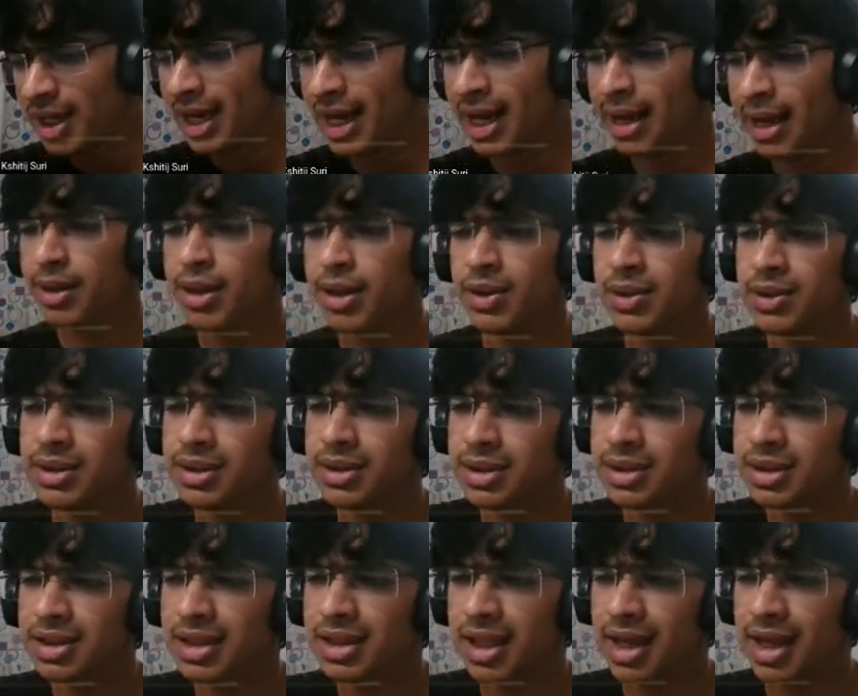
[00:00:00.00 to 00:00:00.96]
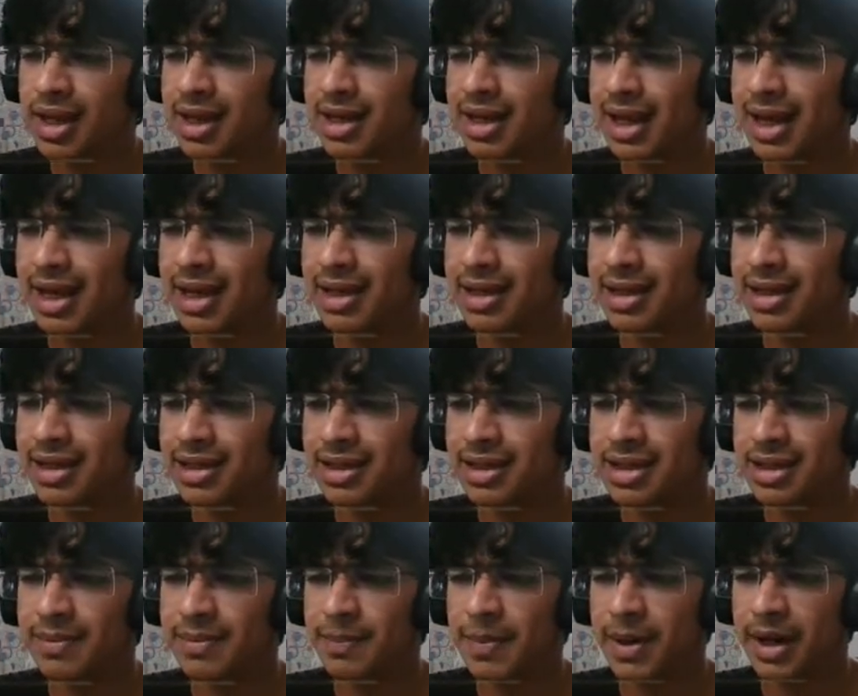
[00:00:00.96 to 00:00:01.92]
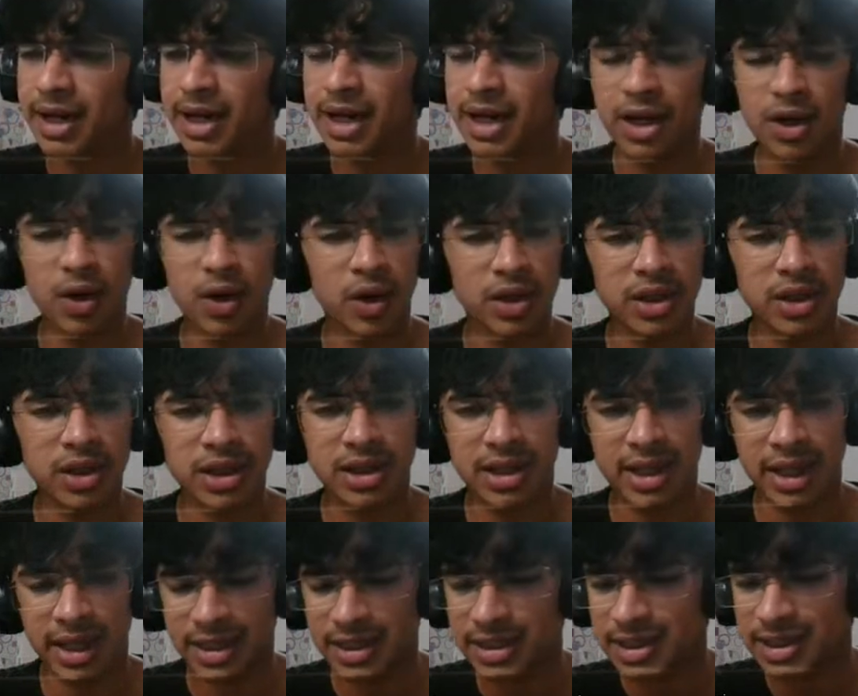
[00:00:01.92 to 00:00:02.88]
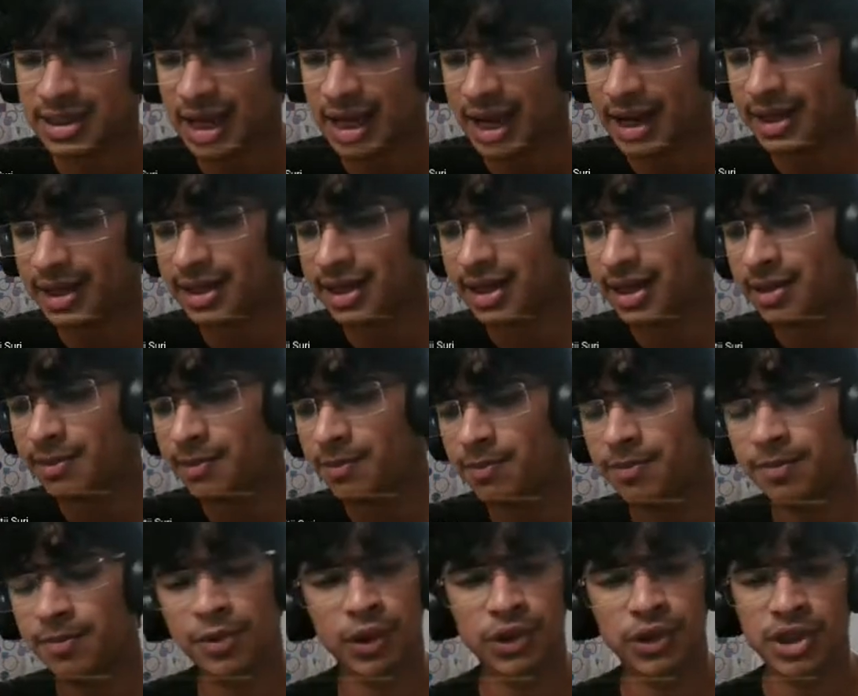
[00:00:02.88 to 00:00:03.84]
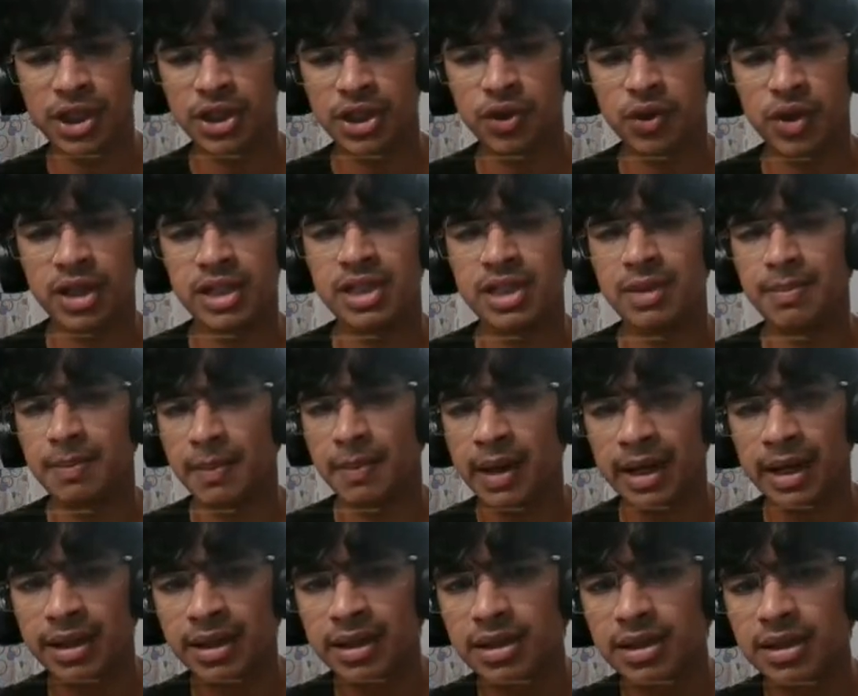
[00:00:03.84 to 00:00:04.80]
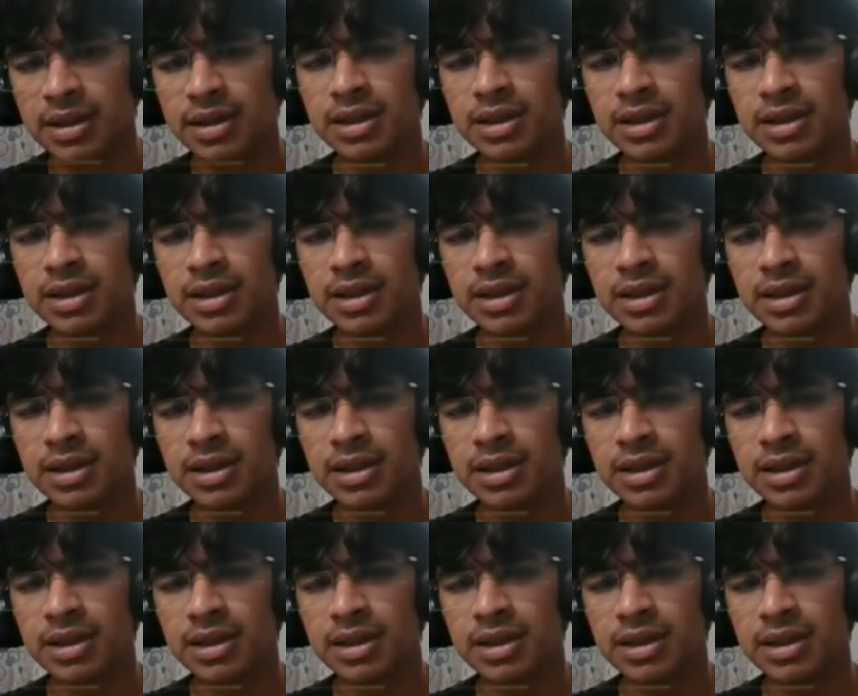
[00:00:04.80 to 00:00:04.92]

I don't think, depending on the stack, its project is better.